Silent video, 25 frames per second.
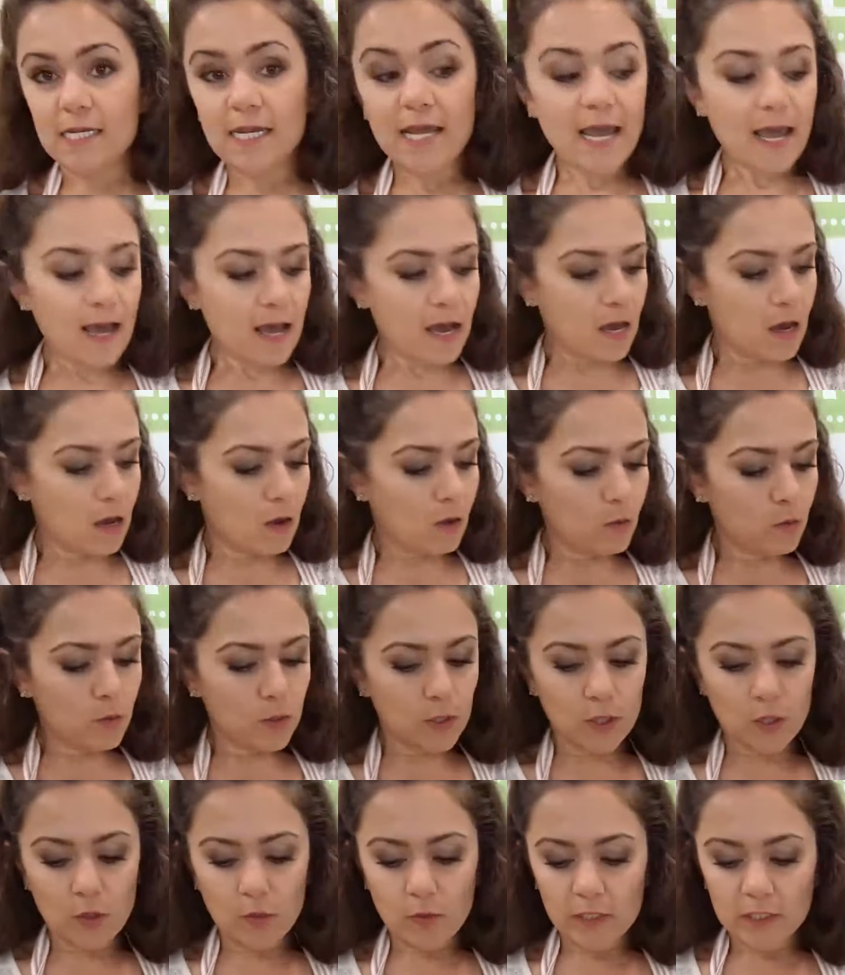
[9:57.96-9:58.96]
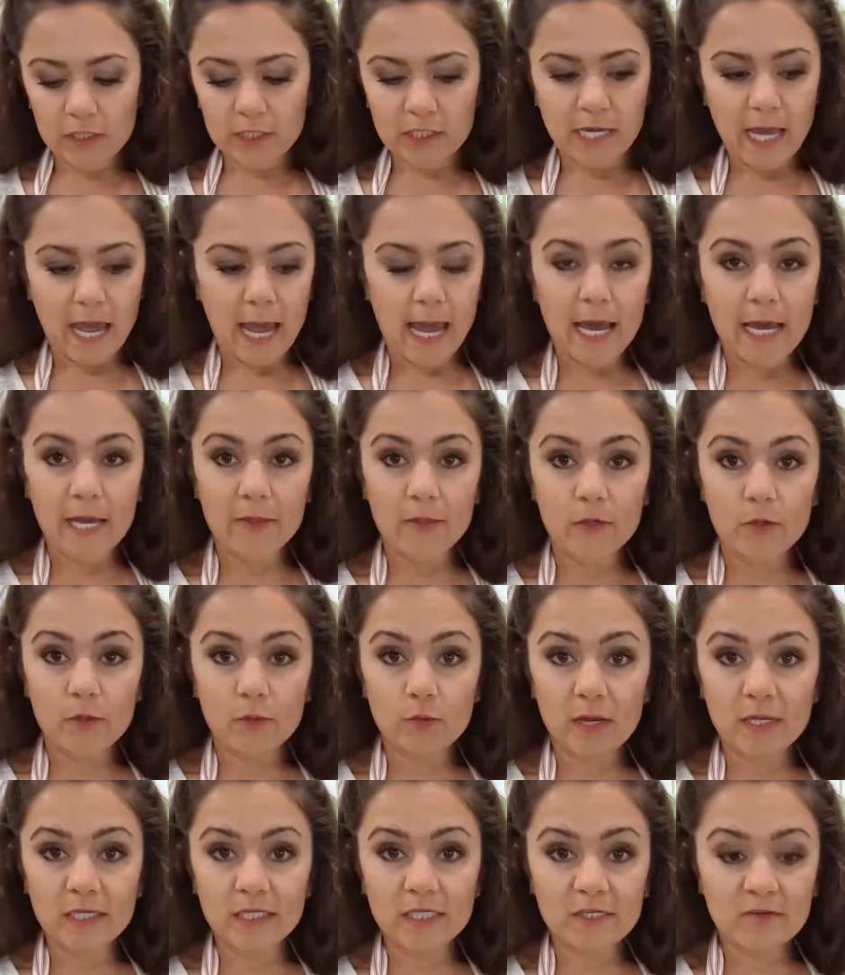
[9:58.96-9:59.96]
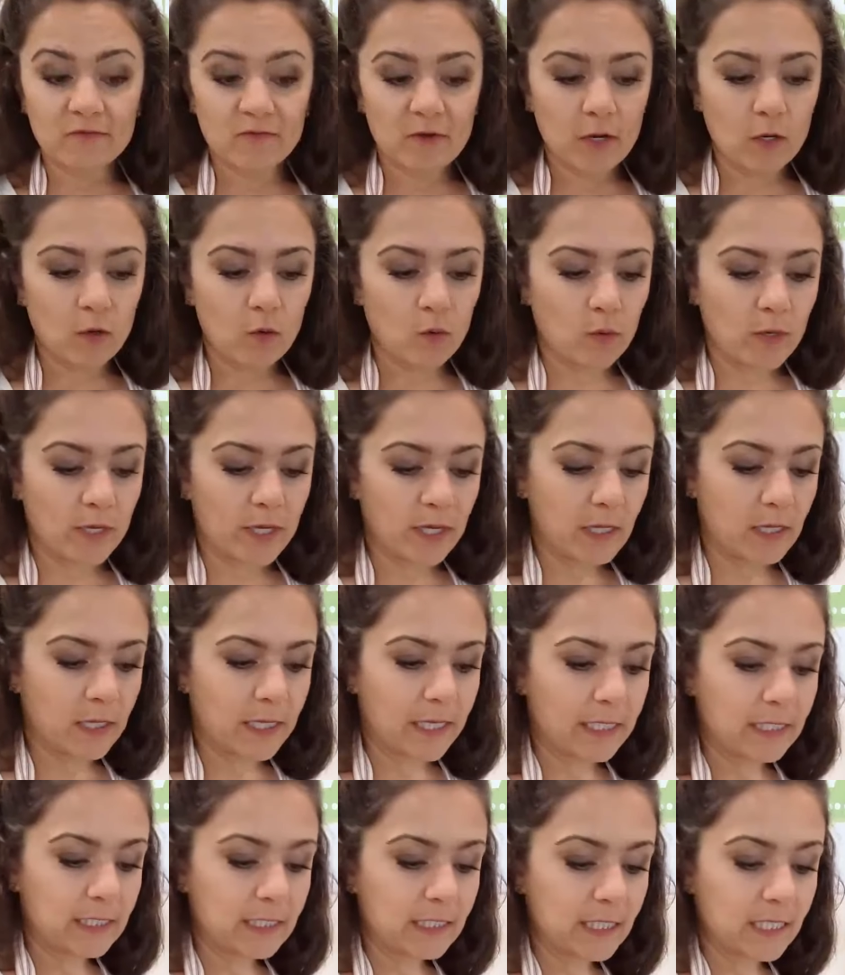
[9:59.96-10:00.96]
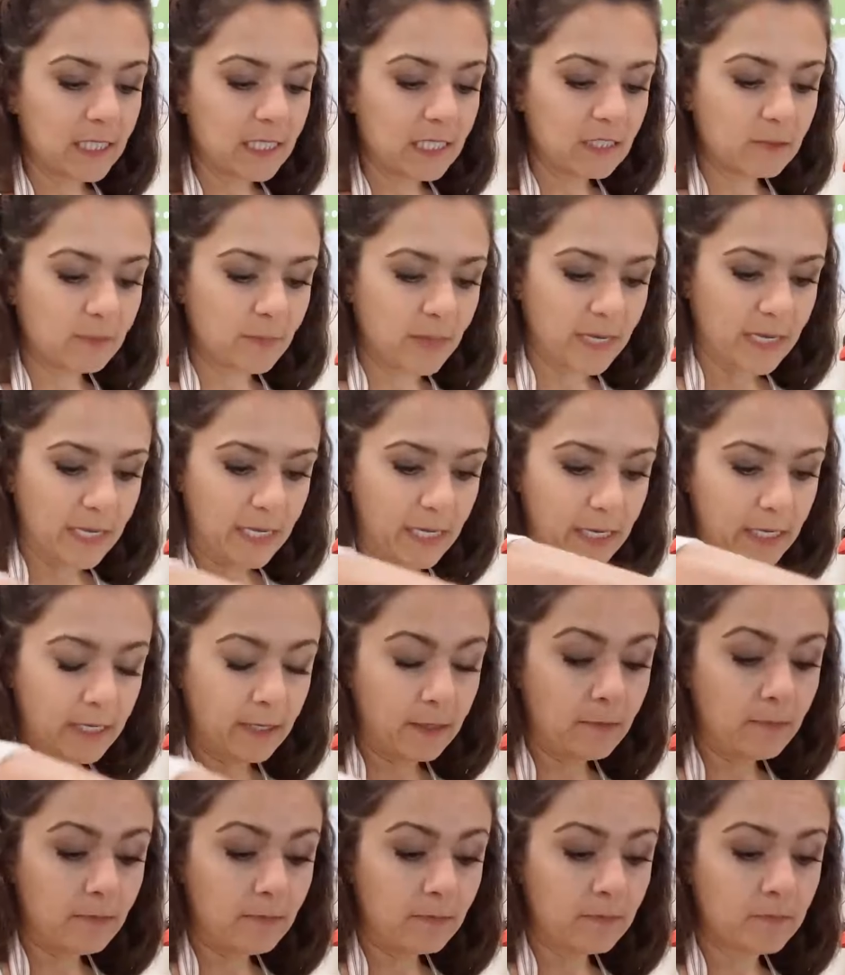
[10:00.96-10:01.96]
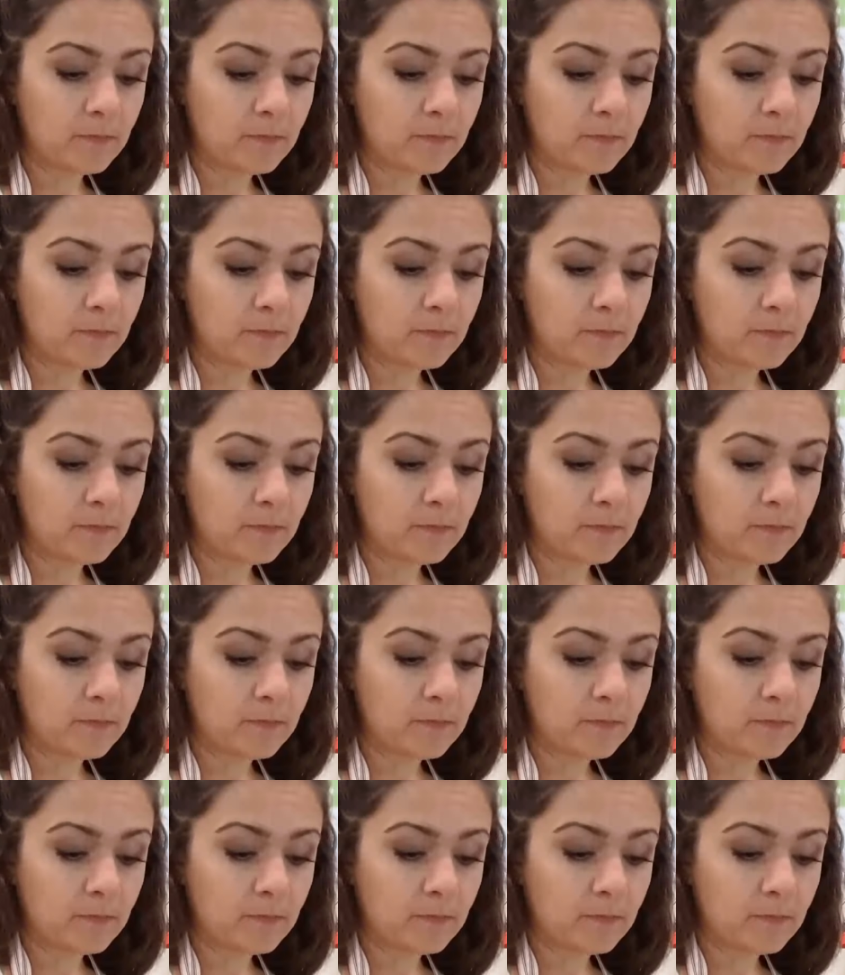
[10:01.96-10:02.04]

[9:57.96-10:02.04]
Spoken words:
now we're going to add the rest of our oil into this pan.